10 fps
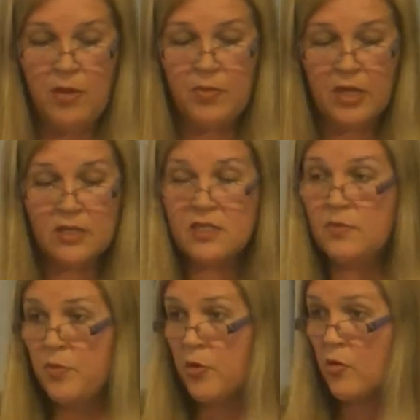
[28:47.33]
but because
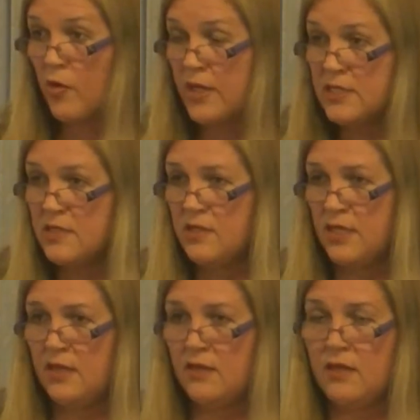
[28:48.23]
he
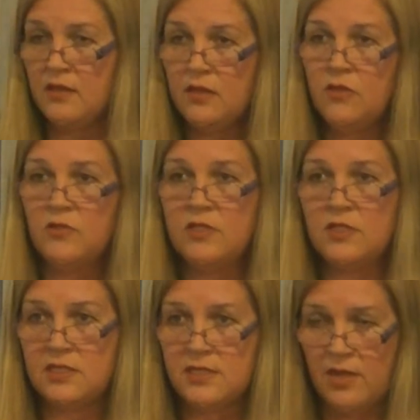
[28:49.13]
procrastinated, he didn't use
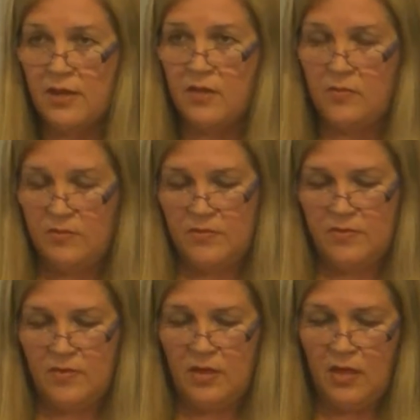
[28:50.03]
his time
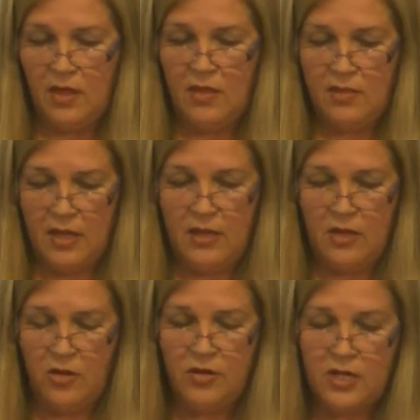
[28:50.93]
and that
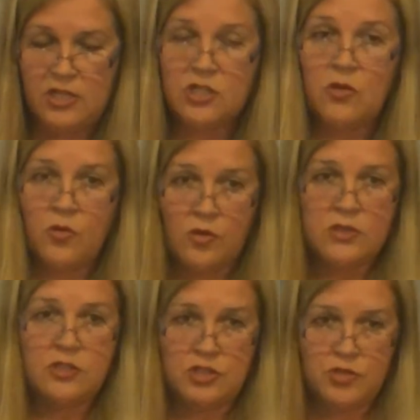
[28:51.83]
incarnation
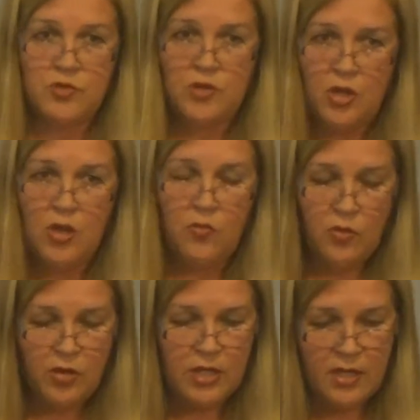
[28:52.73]
according to
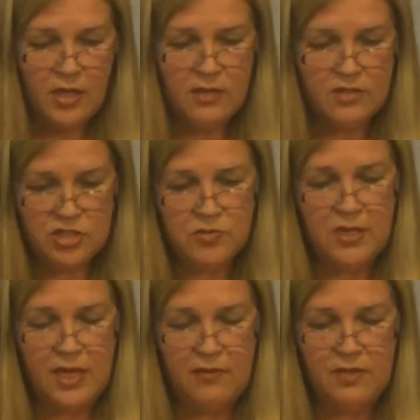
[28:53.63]
what he
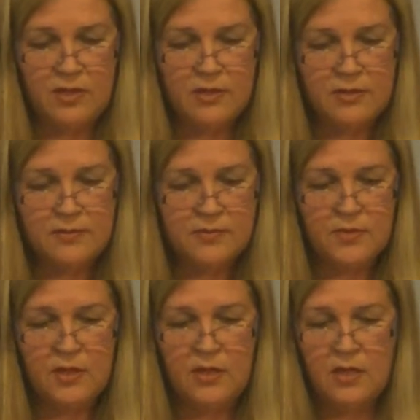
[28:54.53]
should have done,
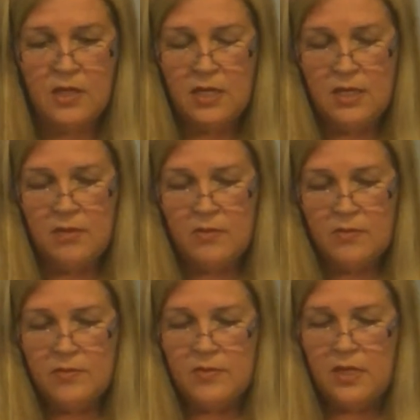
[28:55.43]

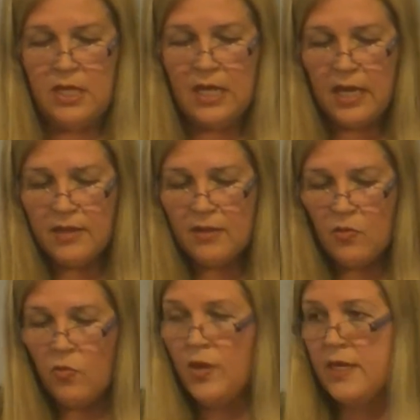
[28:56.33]
he kind
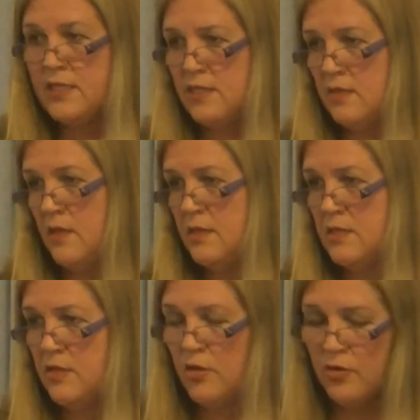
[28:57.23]
of wasted
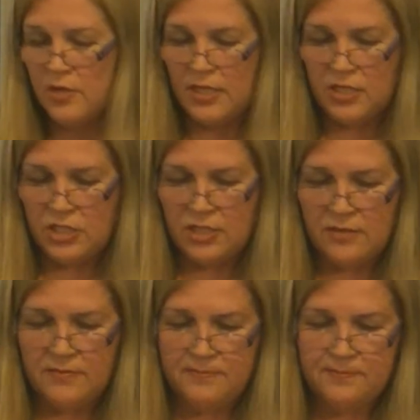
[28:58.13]
his
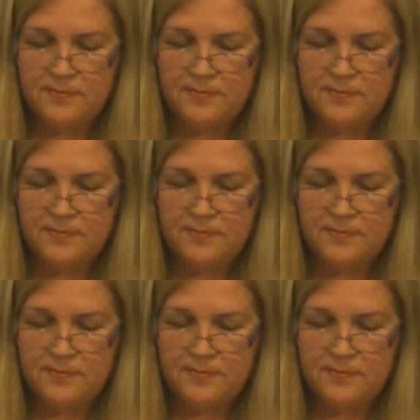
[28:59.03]
incarnation.